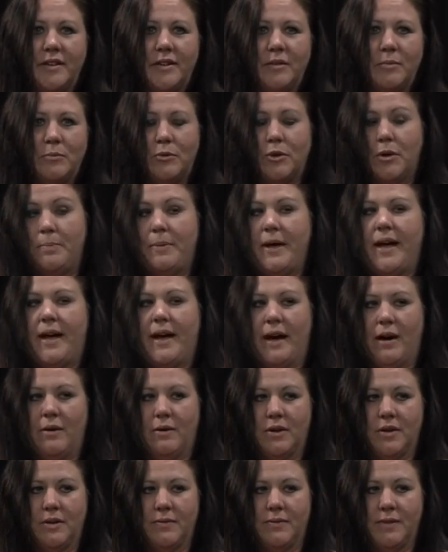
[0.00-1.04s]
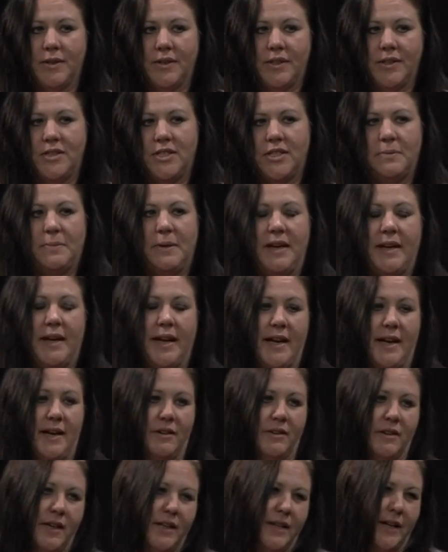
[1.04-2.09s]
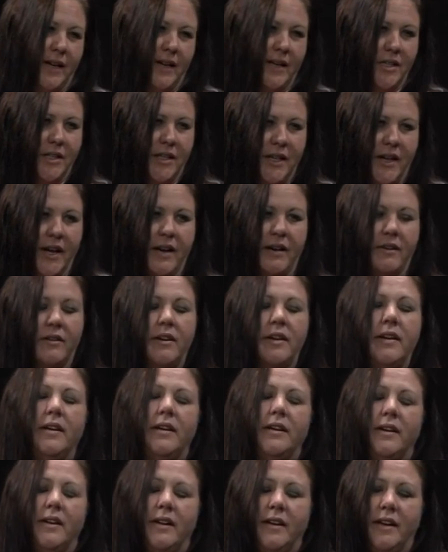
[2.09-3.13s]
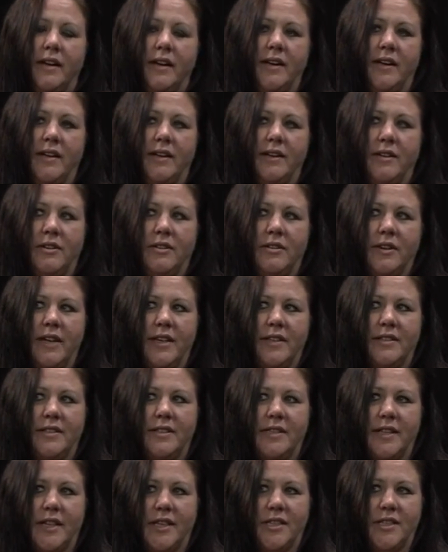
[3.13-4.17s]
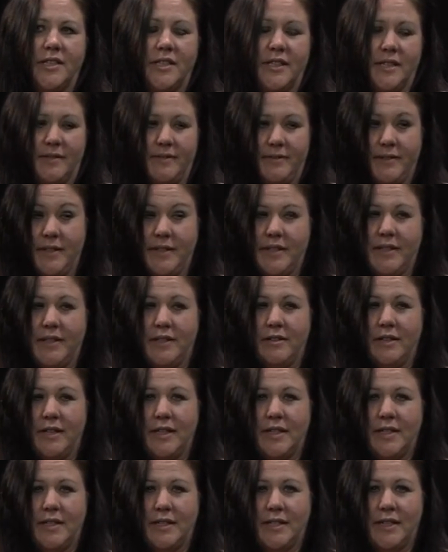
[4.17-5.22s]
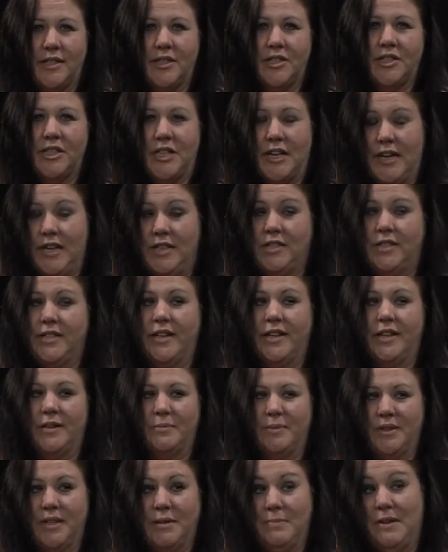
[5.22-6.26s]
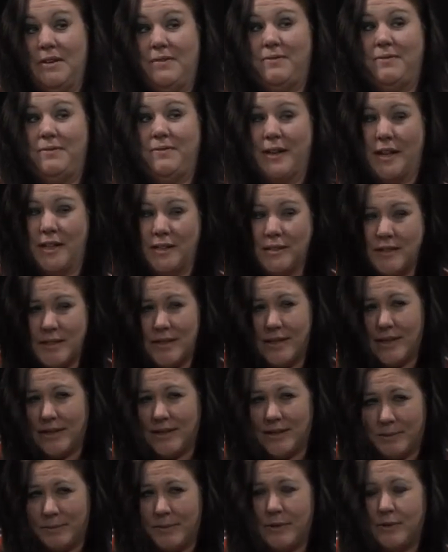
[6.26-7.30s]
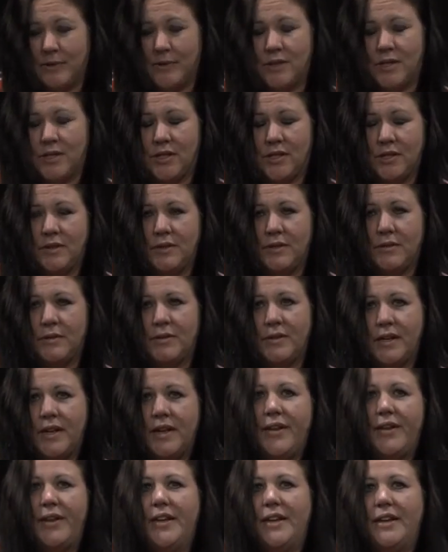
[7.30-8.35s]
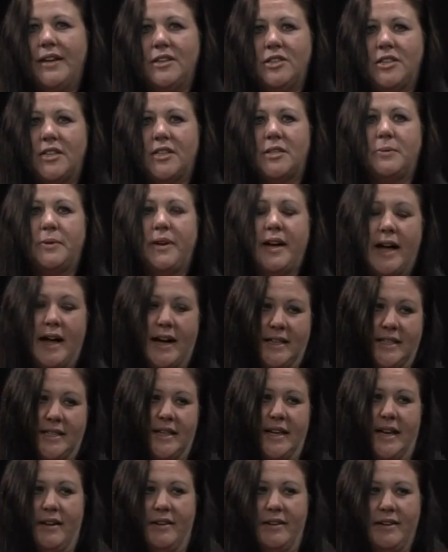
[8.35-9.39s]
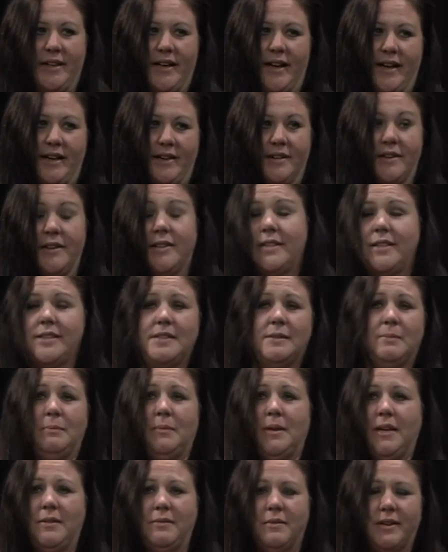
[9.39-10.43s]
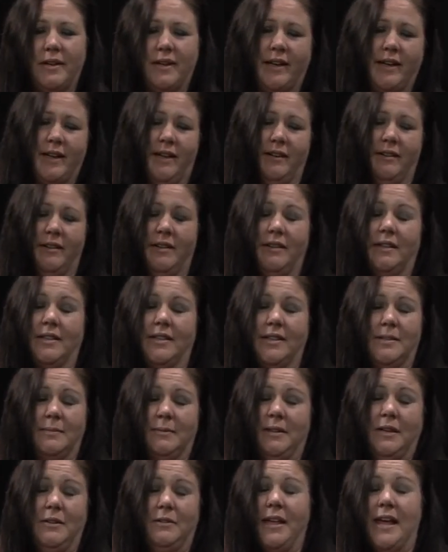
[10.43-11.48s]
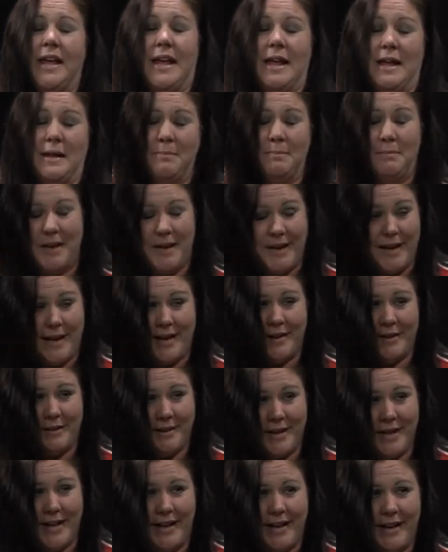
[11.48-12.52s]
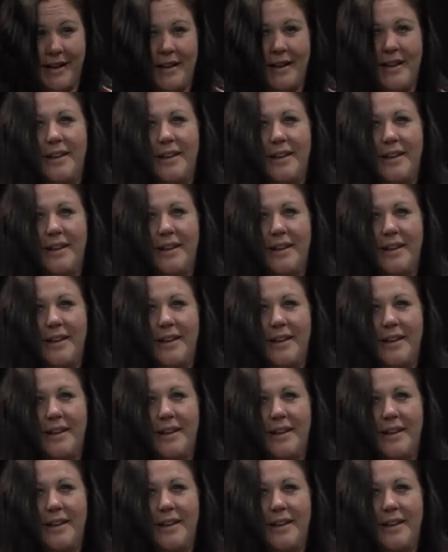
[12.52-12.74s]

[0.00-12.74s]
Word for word: more powerful than just being angry and lashing out. And it creates such a difference, and it creates such a change that can really be felt, as opposed to just reacting out in anger. It doesn't mean we're not angry, and it doesn't mean you can't be angry.